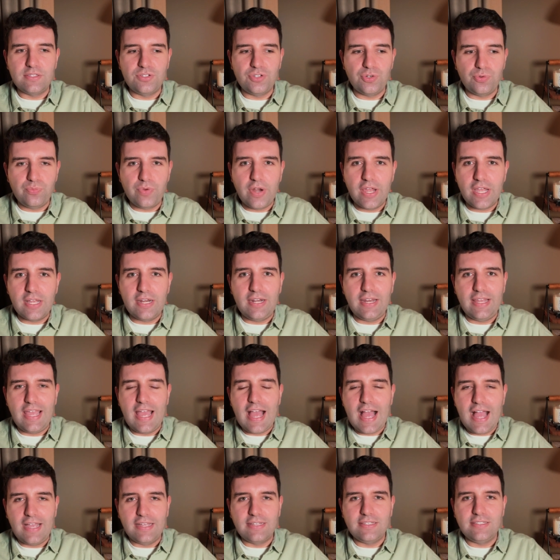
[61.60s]
directly
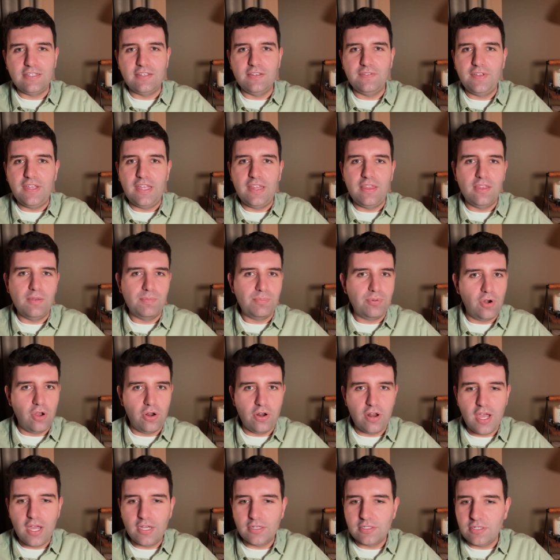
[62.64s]
active in the
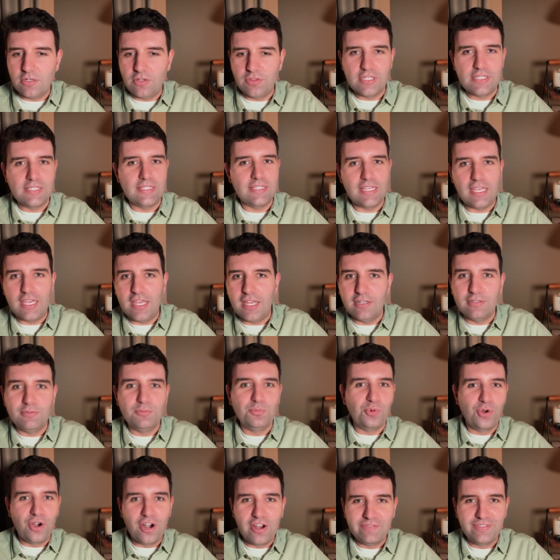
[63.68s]
product on the skin,
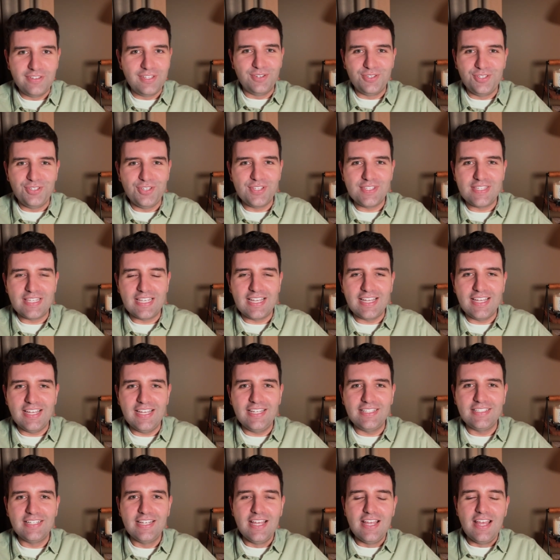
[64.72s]
wherever you're using
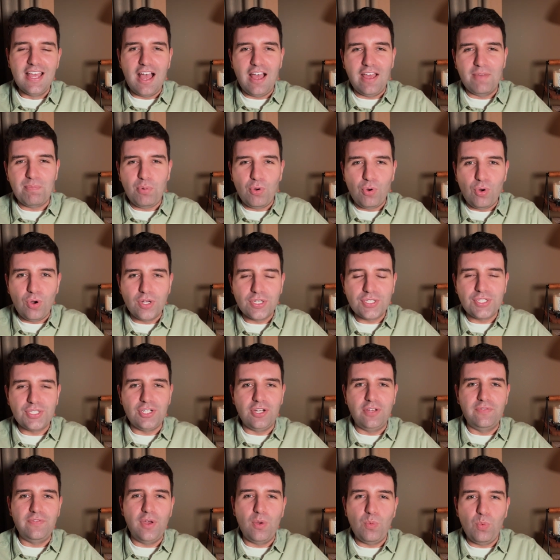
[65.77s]
it. A
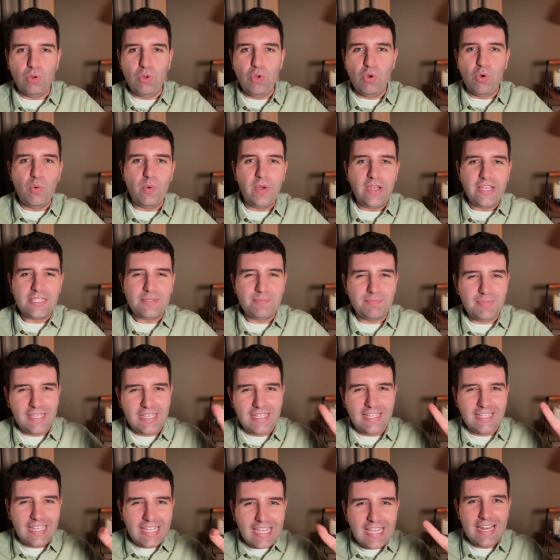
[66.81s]
portion of it will always
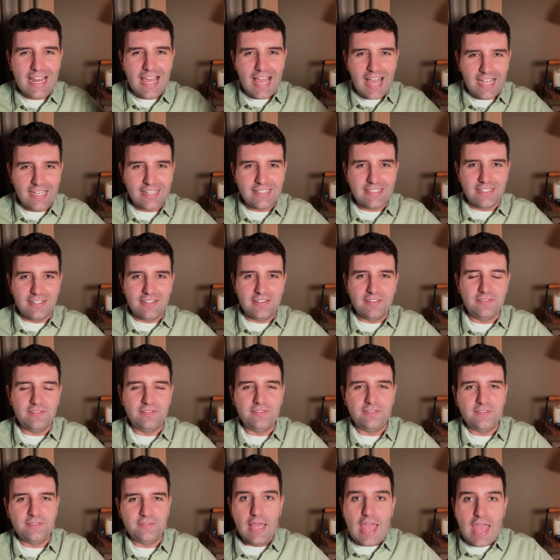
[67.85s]
be
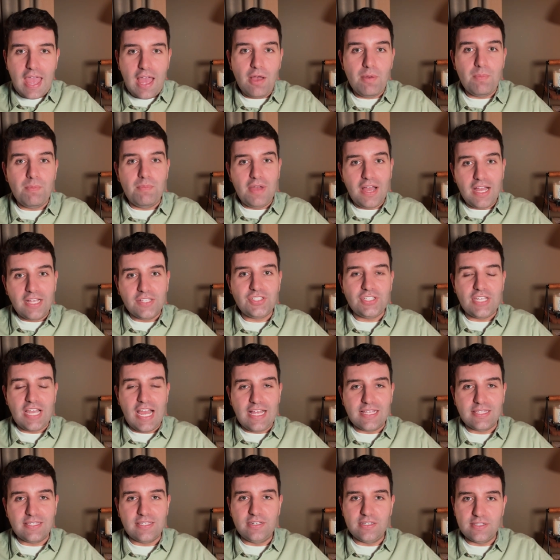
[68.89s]
inactive. How much
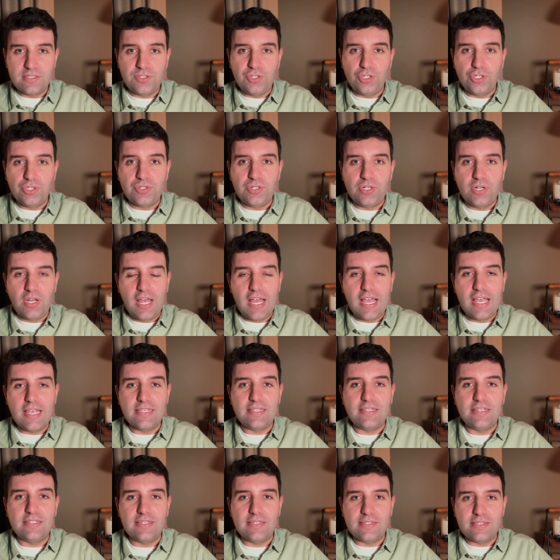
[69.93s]
acid is
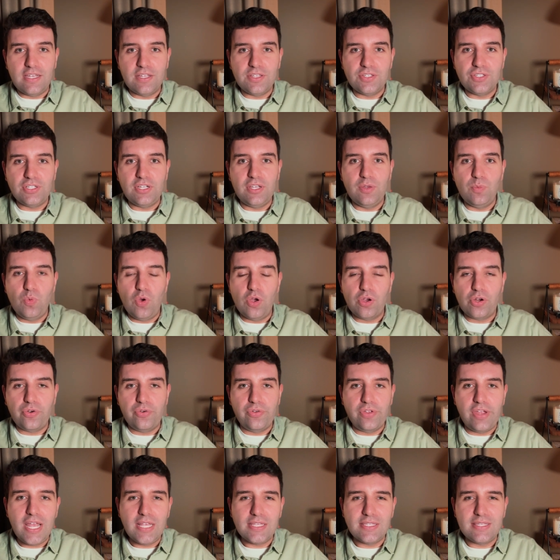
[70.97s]
neutralized is essentially what
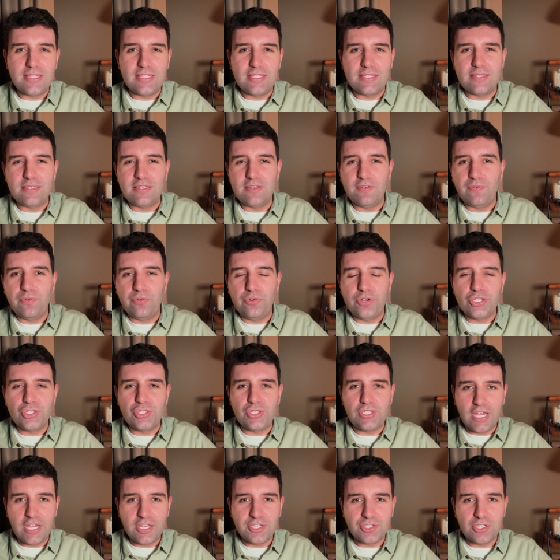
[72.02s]
creates this
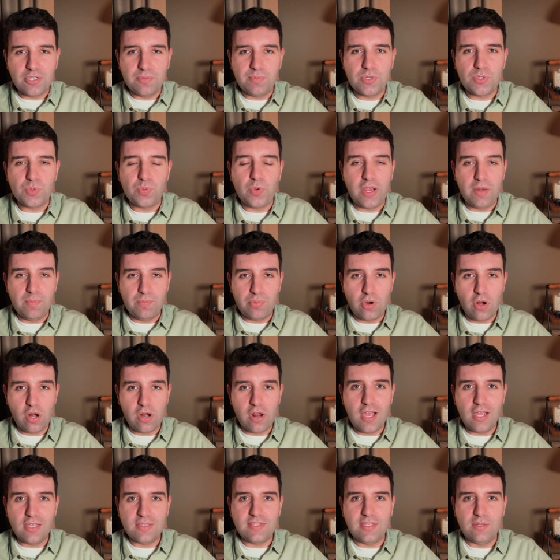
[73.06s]
differentiation between
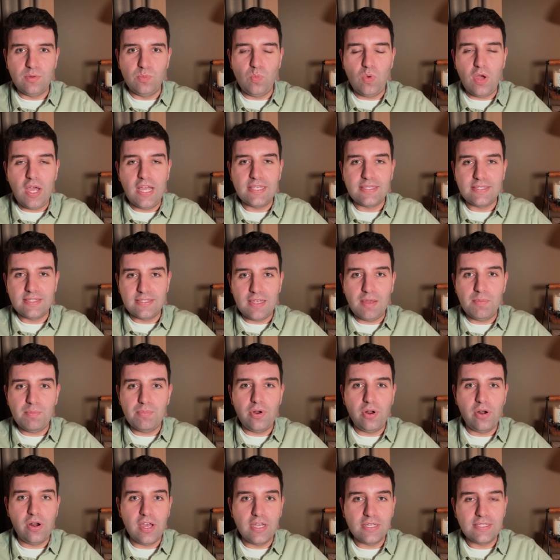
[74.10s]
products and why some
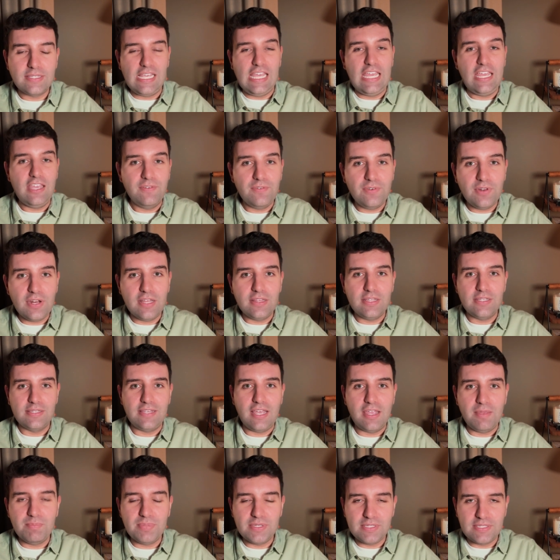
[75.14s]
products, even at the
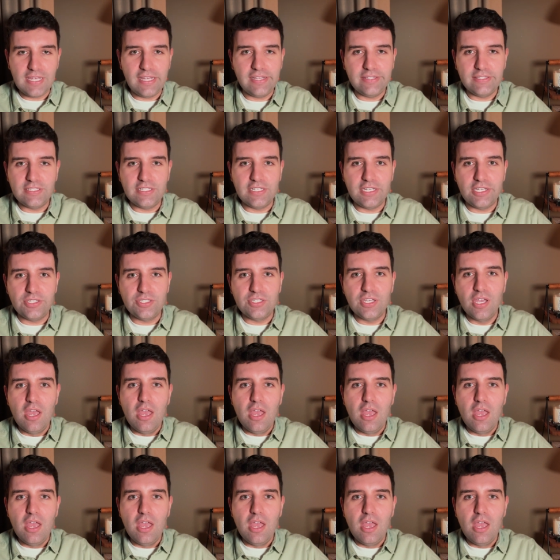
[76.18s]
same percentage,